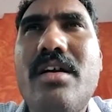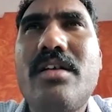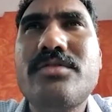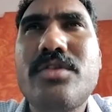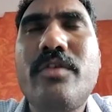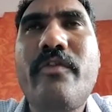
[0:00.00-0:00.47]

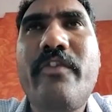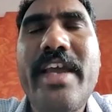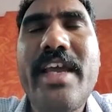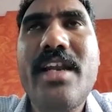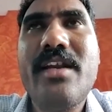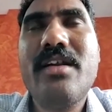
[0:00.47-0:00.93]
So
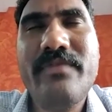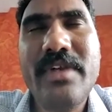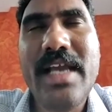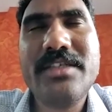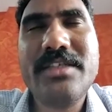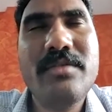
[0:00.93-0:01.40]
where
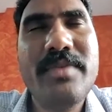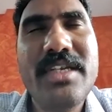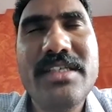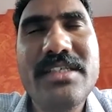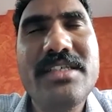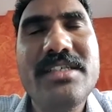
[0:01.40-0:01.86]

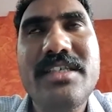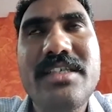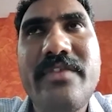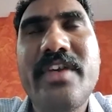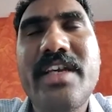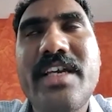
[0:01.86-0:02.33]
gastroparesis is
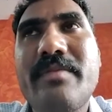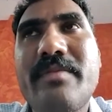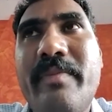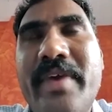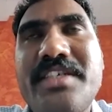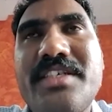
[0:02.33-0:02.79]
severe,
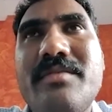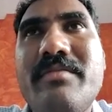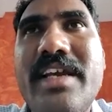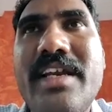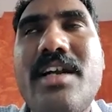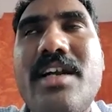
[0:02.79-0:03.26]
patient
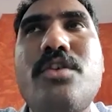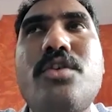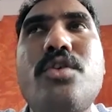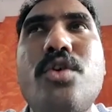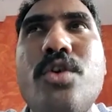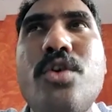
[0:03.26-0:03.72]
may not
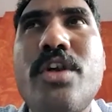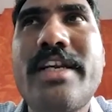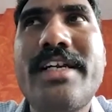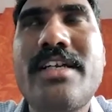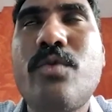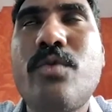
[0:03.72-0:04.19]

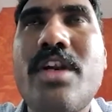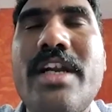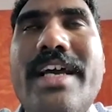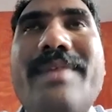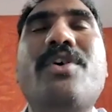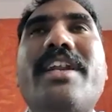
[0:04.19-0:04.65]
tolerate oral
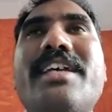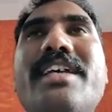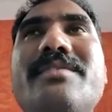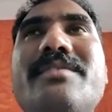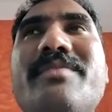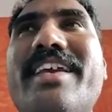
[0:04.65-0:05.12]

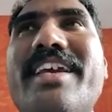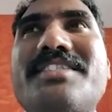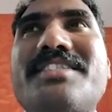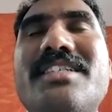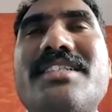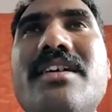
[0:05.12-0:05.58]
hypoglycemic
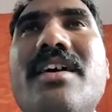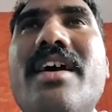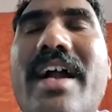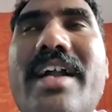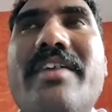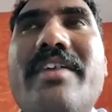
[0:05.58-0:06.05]
agents,
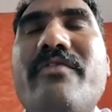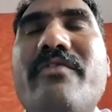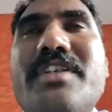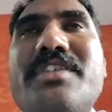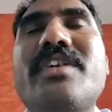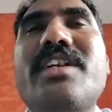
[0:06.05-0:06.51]
and
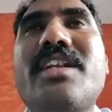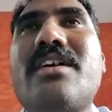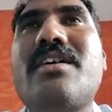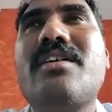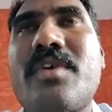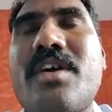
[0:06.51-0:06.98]
which will
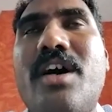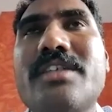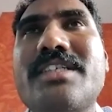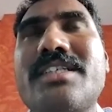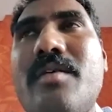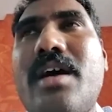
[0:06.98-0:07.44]

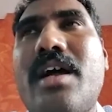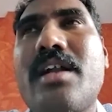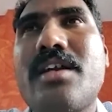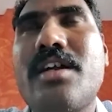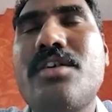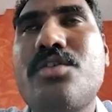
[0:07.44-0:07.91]
causes
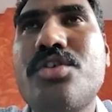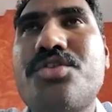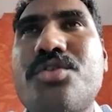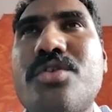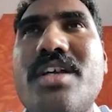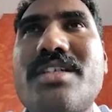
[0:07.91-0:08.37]
uncontrolled
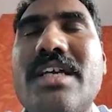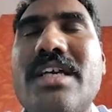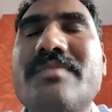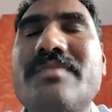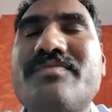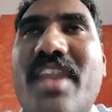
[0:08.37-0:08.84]
sugars.
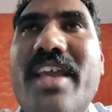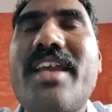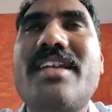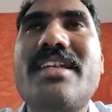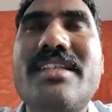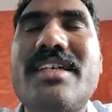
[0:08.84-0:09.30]

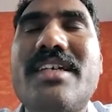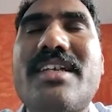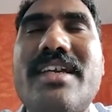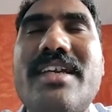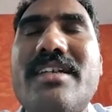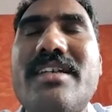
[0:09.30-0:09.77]
Again, that
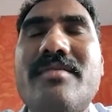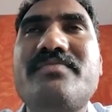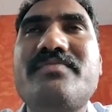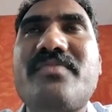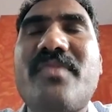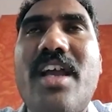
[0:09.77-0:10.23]

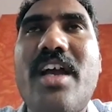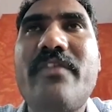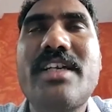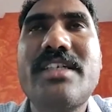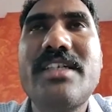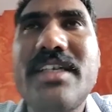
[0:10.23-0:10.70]
can
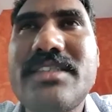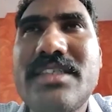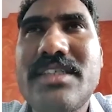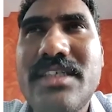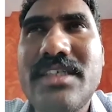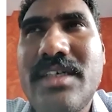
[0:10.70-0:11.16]
affect his
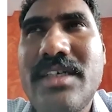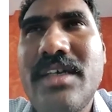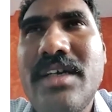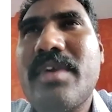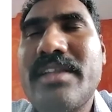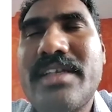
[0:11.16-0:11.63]

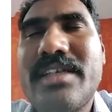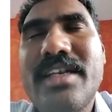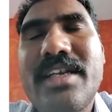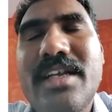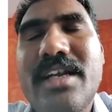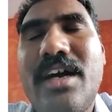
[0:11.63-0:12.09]
that
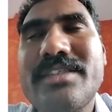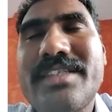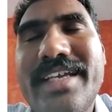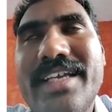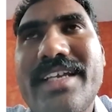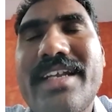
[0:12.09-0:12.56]
can cause
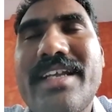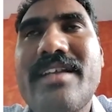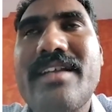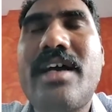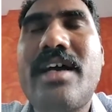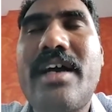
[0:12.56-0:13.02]
again
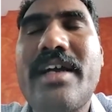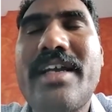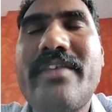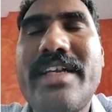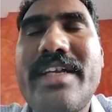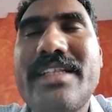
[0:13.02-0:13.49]

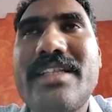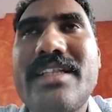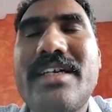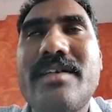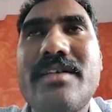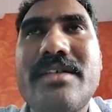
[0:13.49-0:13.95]
aggravating
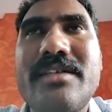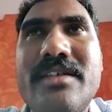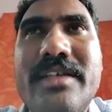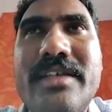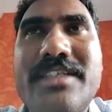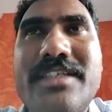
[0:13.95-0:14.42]
the
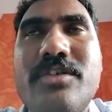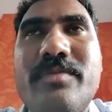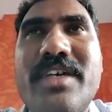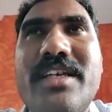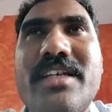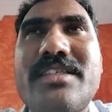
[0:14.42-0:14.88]

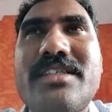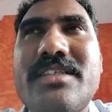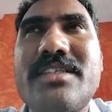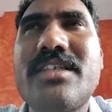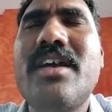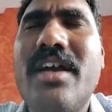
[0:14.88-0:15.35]

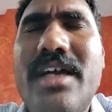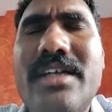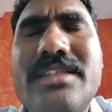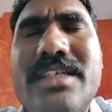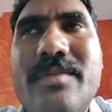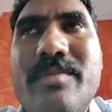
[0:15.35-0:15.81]
gastroparesis,
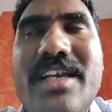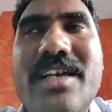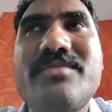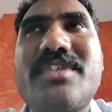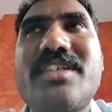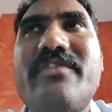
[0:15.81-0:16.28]
and that
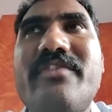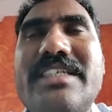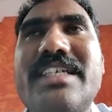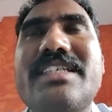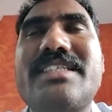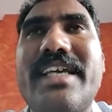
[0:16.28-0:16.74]
becomes a
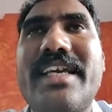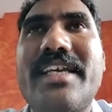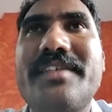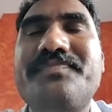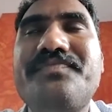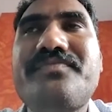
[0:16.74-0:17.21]
vicious cycle.